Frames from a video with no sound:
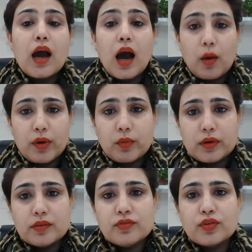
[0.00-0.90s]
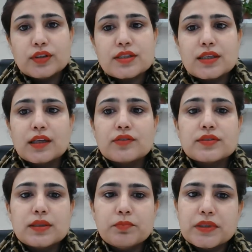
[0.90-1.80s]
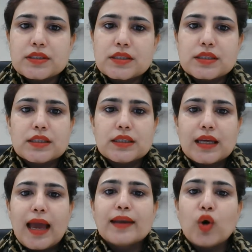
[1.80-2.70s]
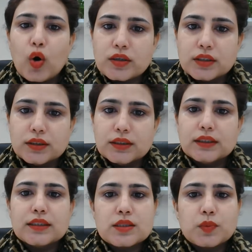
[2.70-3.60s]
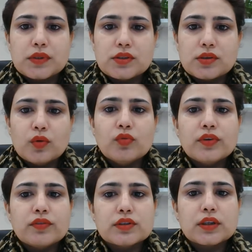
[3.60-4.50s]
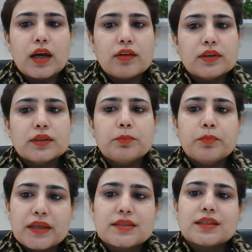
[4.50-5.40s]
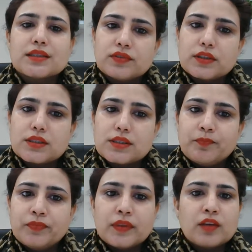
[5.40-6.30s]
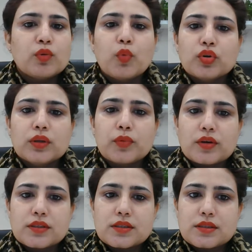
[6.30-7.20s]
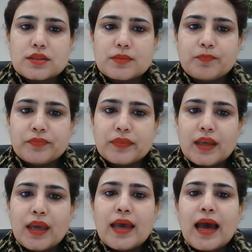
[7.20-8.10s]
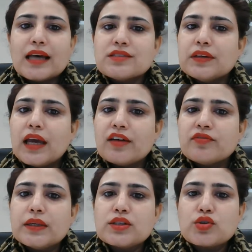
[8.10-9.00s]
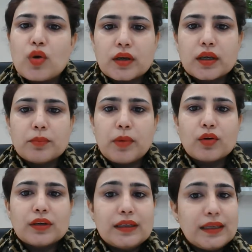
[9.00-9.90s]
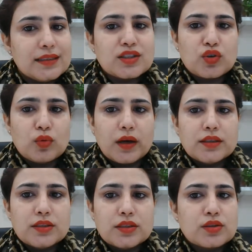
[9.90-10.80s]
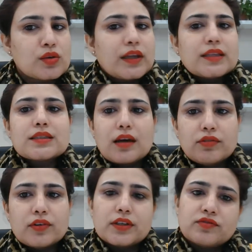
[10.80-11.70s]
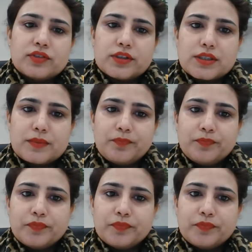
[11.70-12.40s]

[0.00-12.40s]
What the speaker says: However, for the sake of simplicity and order in this video, we will cover the basics first for both the processes. As we have been talking about lean so much, so let's cover it first.